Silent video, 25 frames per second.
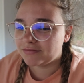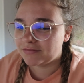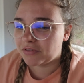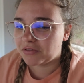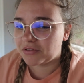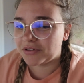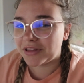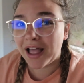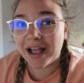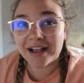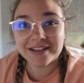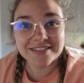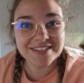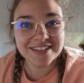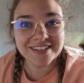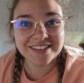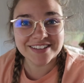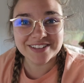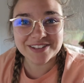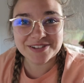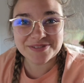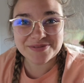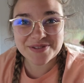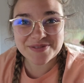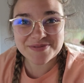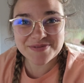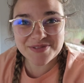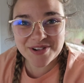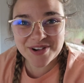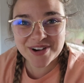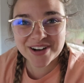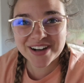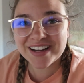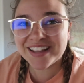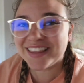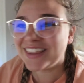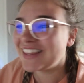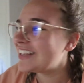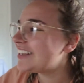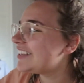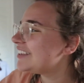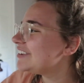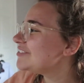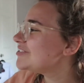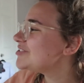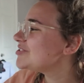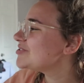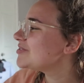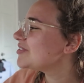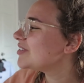relaxing a little bit more than
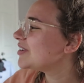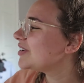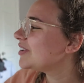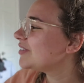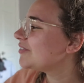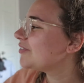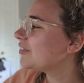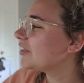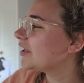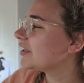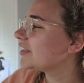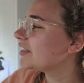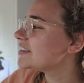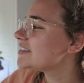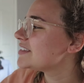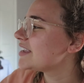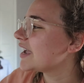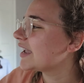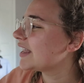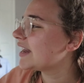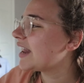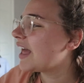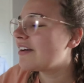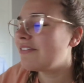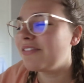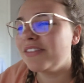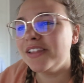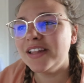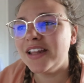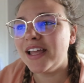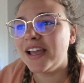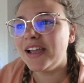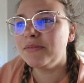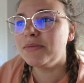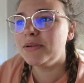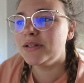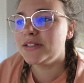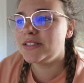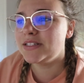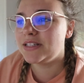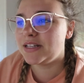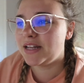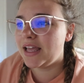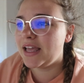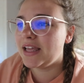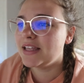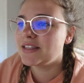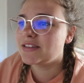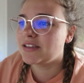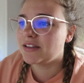usual for like the second half of the day, but
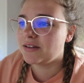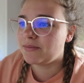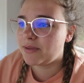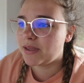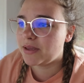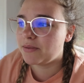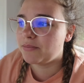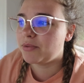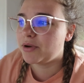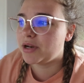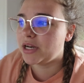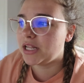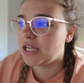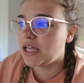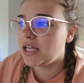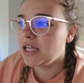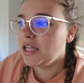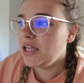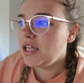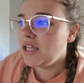today it's gonna be a pretty